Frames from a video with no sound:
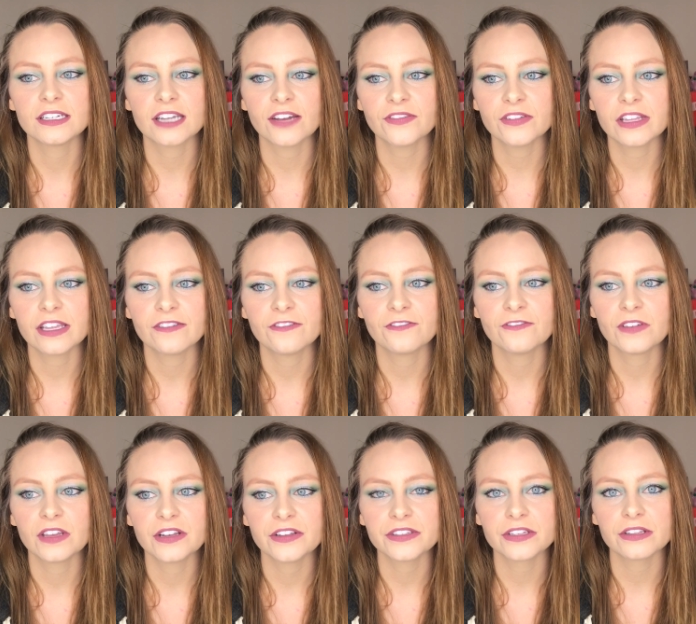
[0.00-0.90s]
definitely
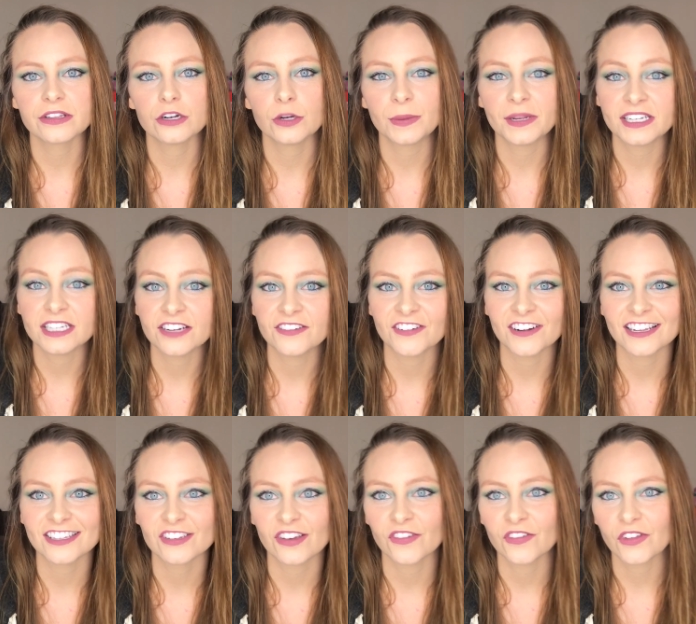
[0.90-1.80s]
feels a little bit
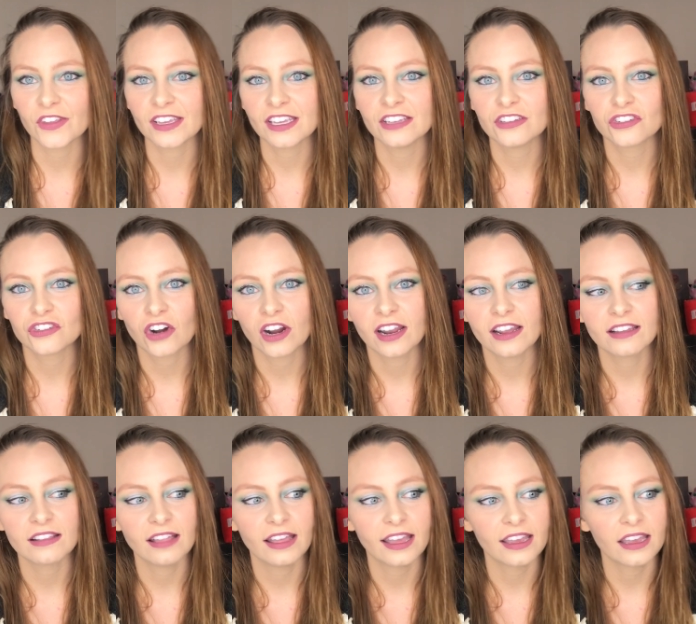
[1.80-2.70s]
different. So I feel like he's
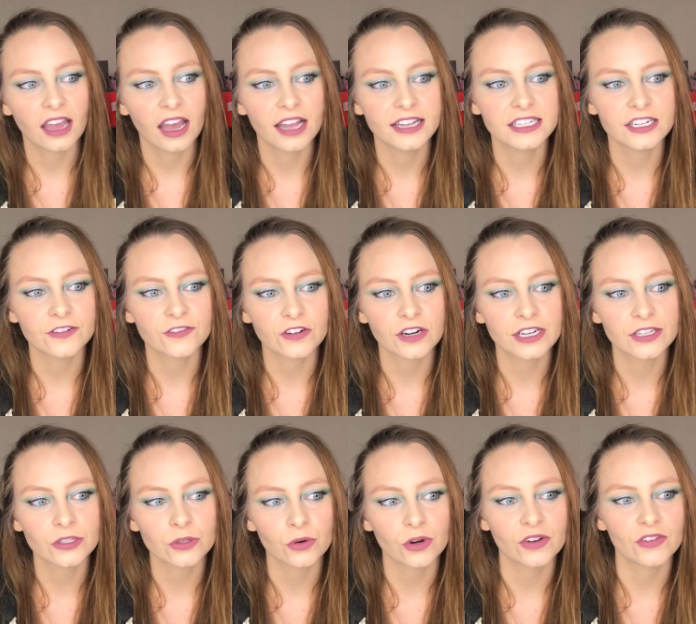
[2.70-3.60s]
trying like a different
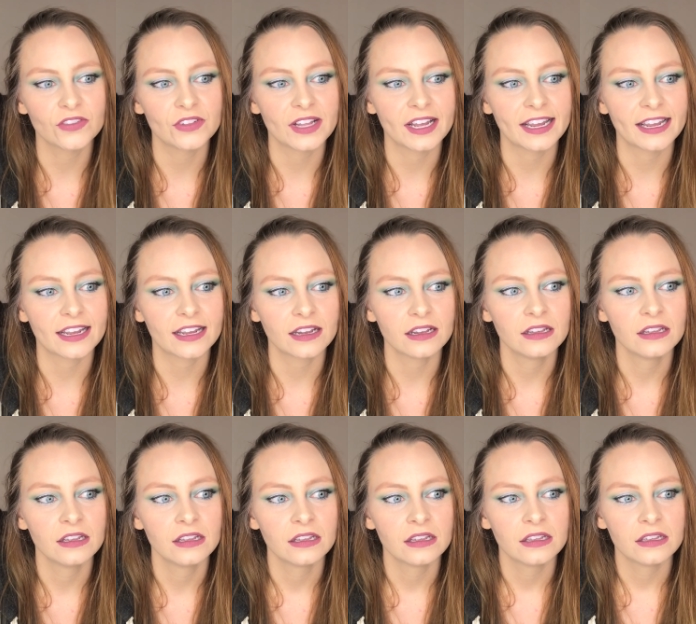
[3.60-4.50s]
sort of like
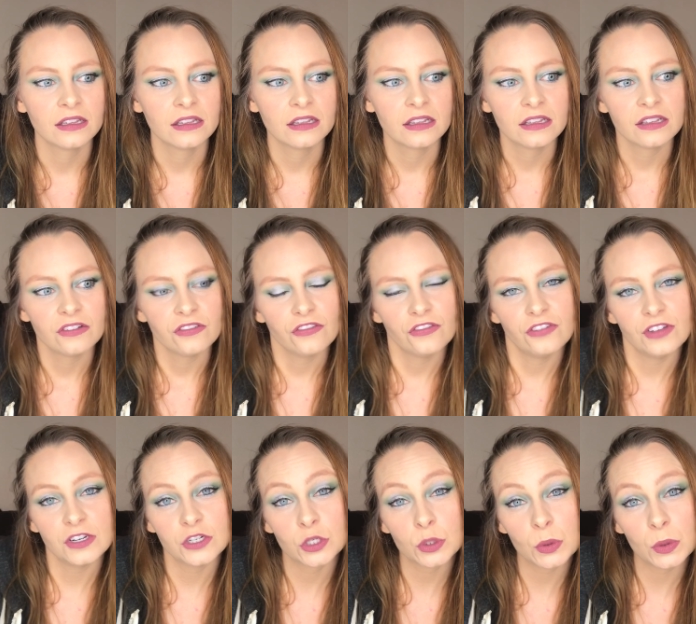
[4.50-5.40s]

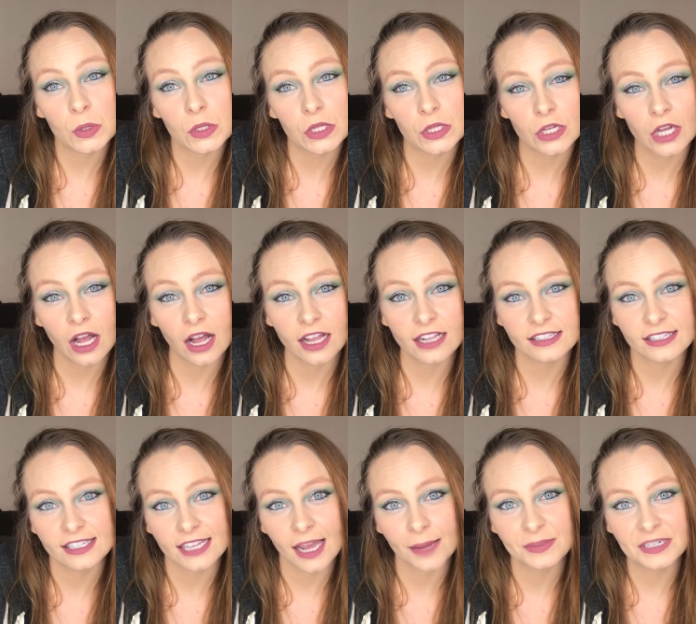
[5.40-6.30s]
visual
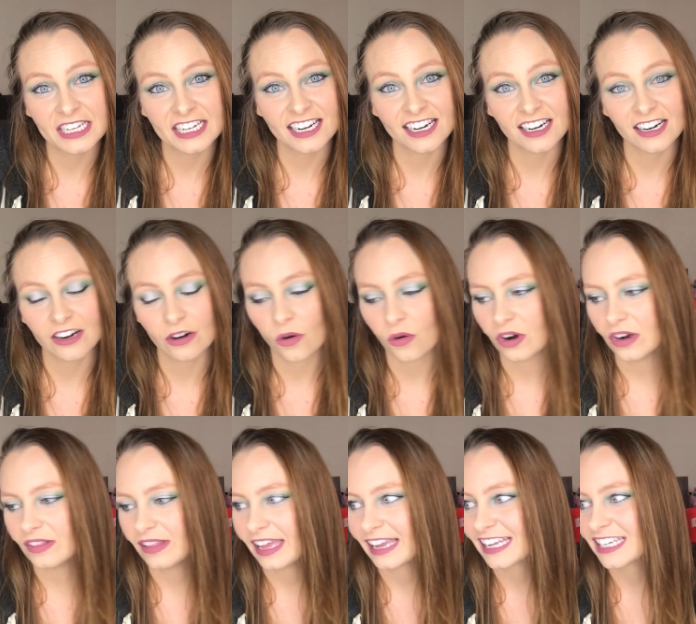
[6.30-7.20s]
concept here, or
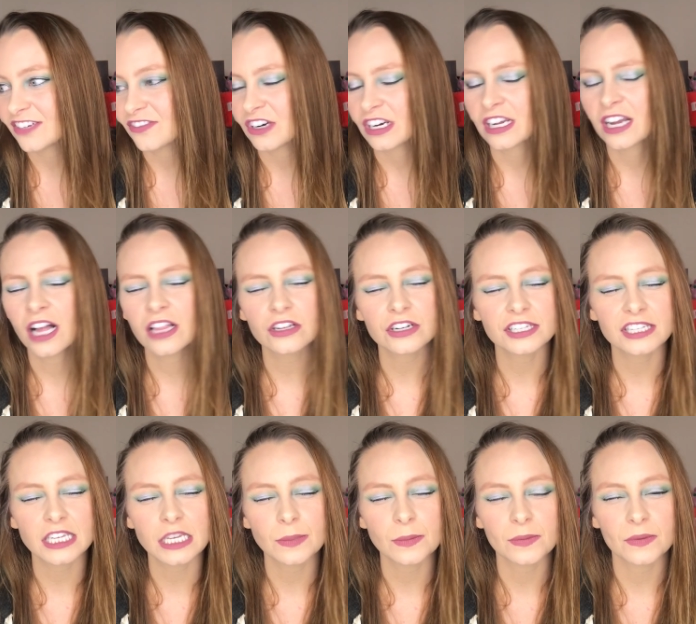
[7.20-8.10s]
like a different color
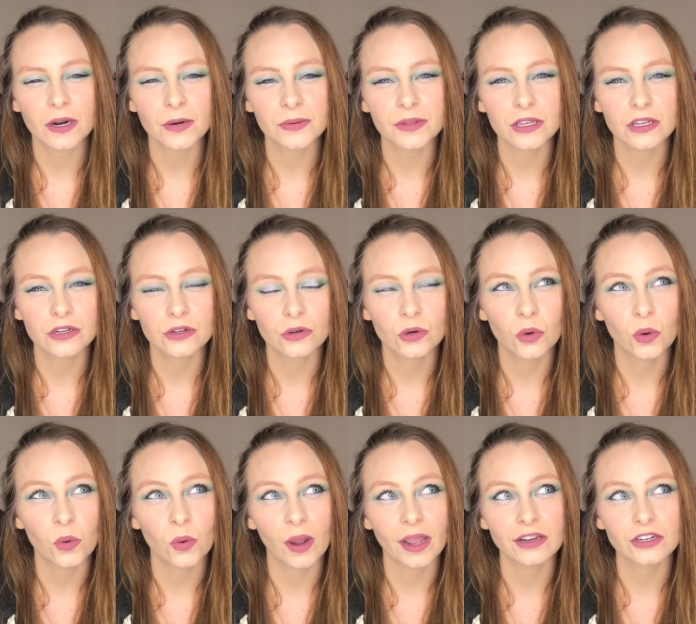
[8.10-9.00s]
scheme. I'm not really
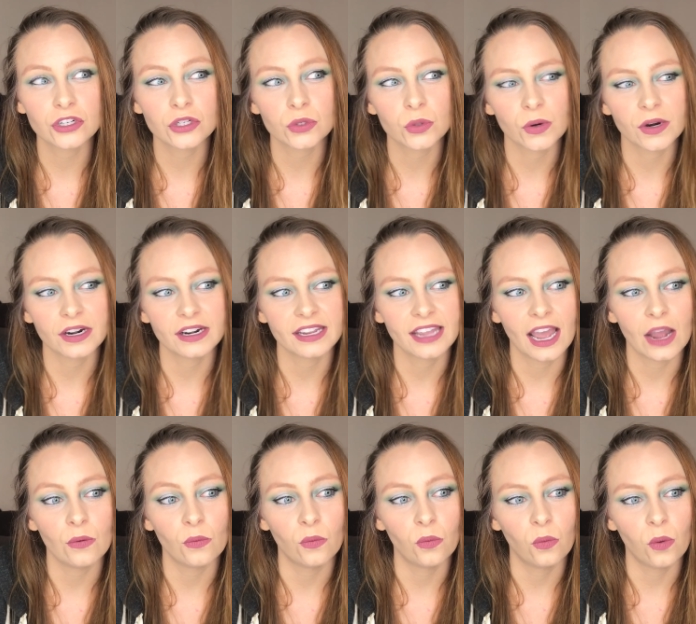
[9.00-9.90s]
quite sure
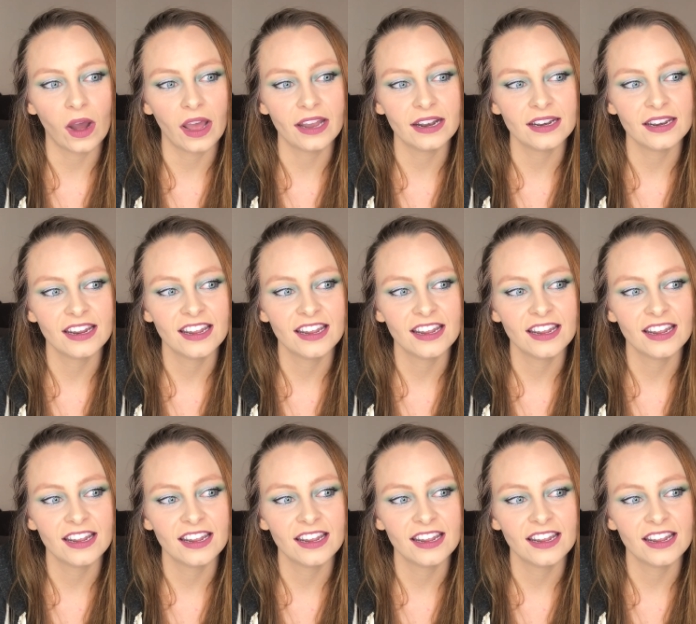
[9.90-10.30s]
yet what